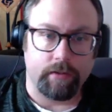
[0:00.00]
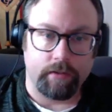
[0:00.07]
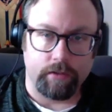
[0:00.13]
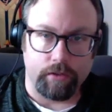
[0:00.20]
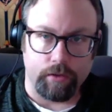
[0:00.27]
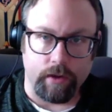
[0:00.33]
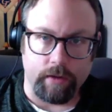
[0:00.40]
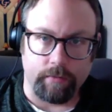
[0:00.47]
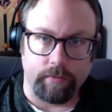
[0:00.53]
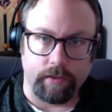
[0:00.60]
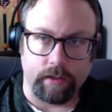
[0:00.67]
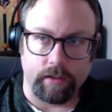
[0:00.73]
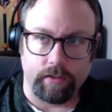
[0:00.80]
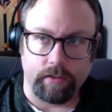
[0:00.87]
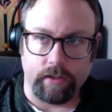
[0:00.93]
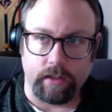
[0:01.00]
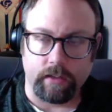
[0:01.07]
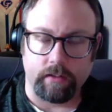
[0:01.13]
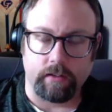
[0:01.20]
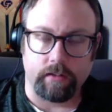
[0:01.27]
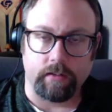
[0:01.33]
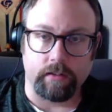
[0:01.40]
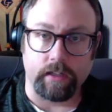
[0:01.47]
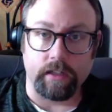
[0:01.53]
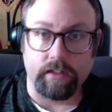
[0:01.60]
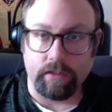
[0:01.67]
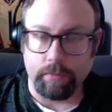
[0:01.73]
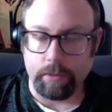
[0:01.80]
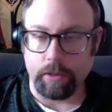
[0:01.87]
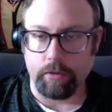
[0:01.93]
You have things that need to
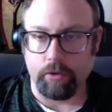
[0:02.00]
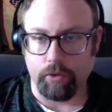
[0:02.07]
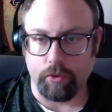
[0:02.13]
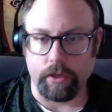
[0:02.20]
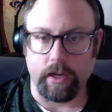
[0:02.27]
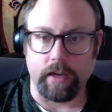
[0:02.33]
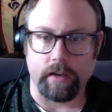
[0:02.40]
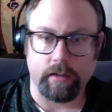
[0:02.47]
be created,